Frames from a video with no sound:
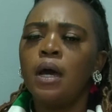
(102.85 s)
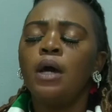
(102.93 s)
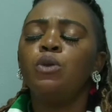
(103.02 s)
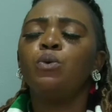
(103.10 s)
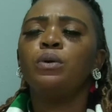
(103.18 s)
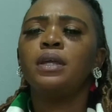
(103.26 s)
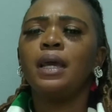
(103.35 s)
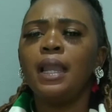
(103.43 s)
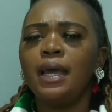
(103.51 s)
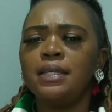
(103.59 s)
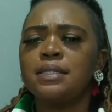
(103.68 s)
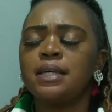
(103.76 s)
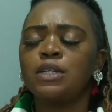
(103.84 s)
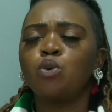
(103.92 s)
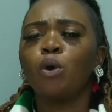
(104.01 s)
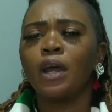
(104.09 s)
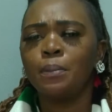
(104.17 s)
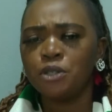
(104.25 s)
You realize that
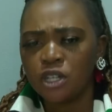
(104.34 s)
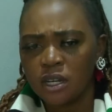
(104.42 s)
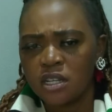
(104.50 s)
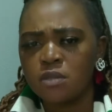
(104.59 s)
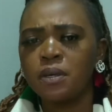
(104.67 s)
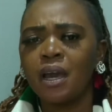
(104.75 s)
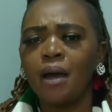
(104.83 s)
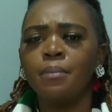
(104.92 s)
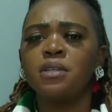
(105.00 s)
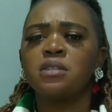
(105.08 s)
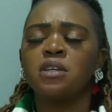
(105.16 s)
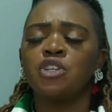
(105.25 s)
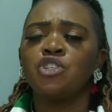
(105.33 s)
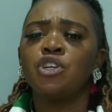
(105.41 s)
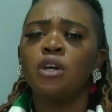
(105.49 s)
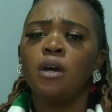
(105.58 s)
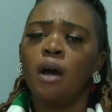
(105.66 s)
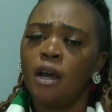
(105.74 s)
corruption has become a surge,
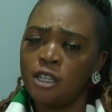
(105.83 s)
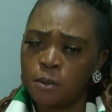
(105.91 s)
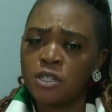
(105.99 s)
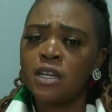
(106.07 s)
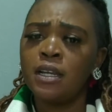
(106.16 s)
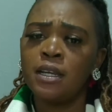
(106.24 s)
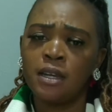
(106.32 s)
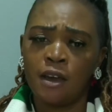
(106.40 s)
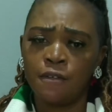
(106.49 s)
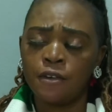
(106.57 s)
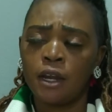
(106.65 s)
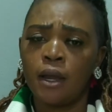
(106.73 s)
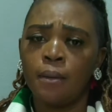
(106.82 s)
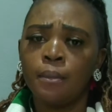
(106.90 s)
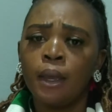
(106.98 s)
especially in Africa.